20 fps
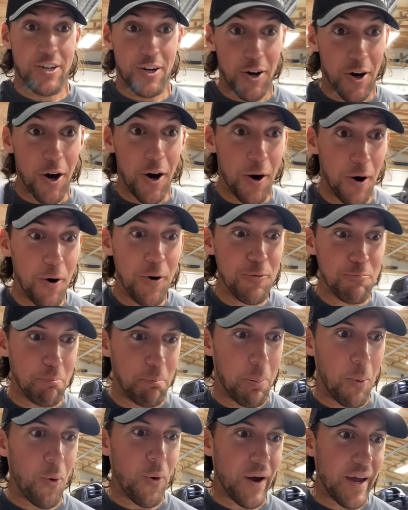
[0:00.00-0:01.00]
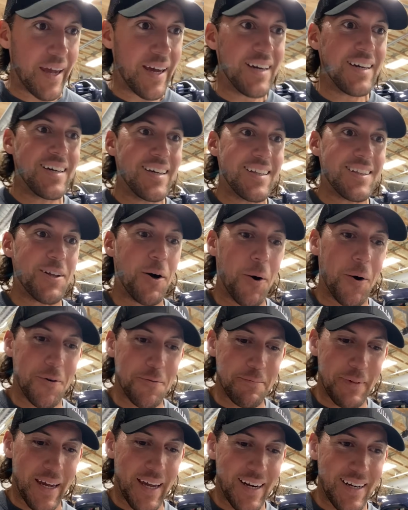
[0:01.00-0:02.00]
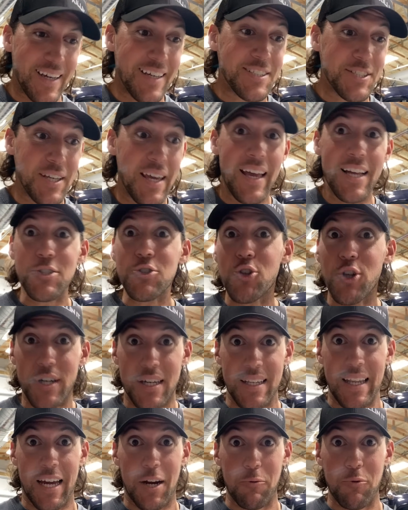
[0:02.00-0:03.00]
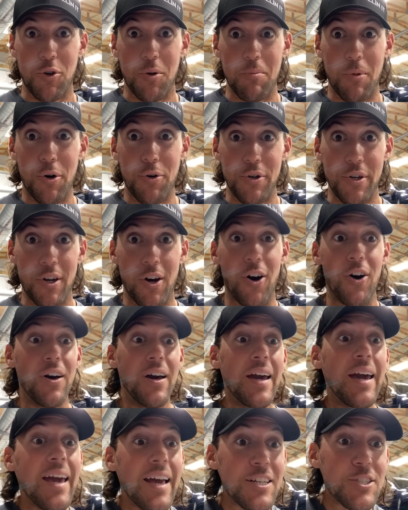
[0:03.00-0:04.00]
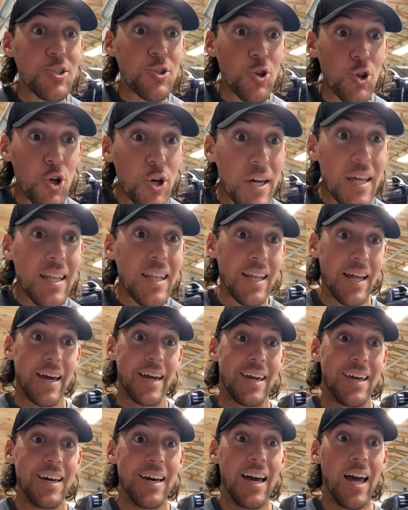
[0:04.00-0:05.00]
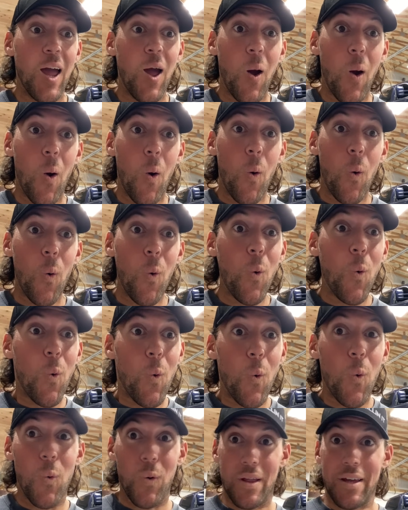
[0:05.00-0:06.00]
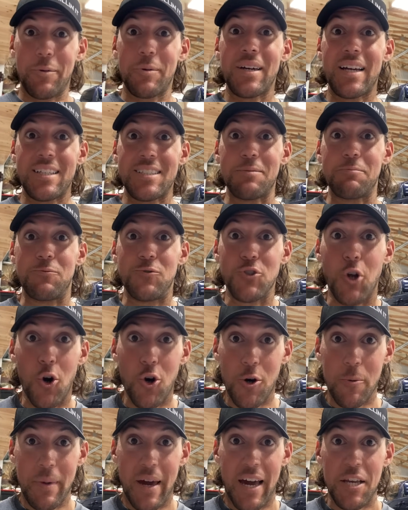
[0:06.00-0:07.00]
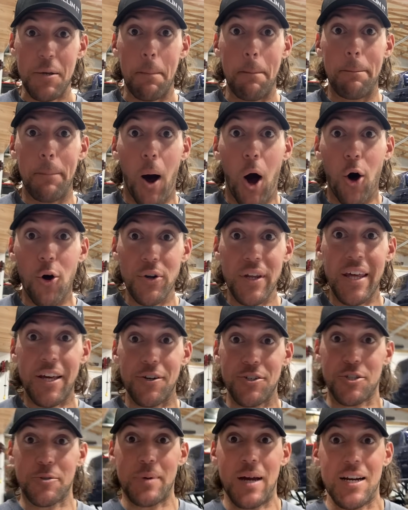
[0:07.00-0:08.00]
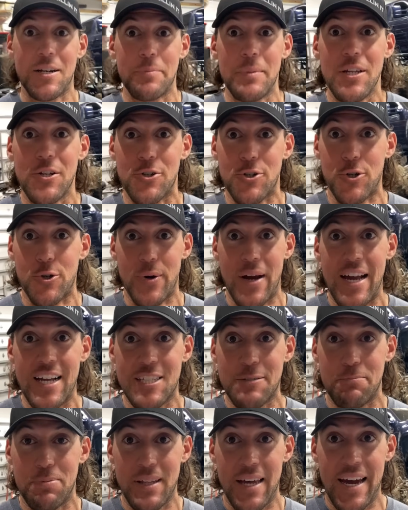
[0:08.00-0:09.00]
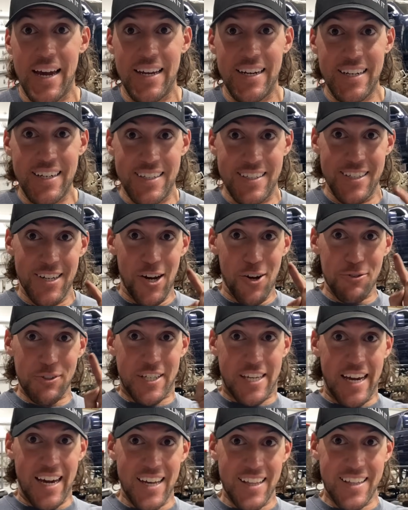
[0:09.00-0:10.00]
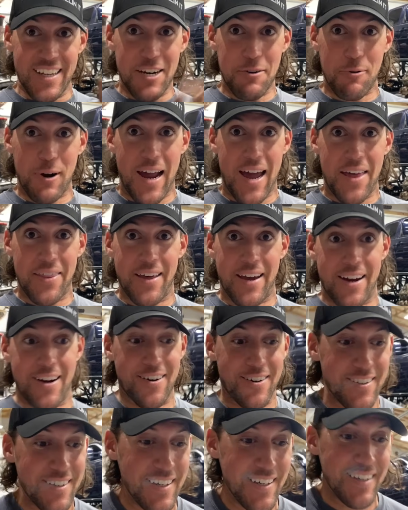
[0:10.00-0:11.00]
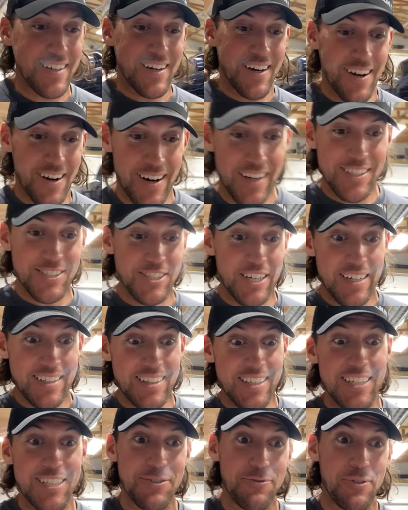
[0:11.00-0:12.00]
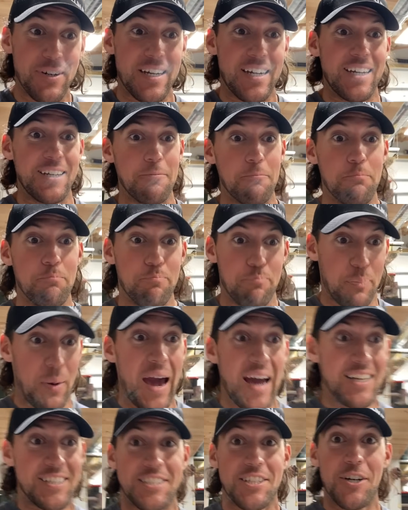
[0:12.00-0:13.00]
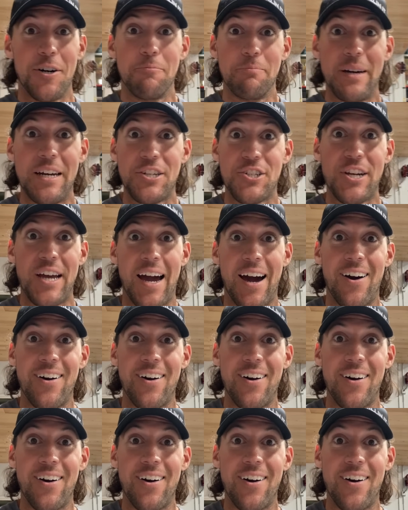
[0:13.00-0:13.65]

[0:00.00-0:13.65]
Oh boy. Oh man, it's looking like a real motor, y'all. It's looking like we got some Duramax bald eagles about to be transplanted and no killing it right there. All right, check this freaking bad son out.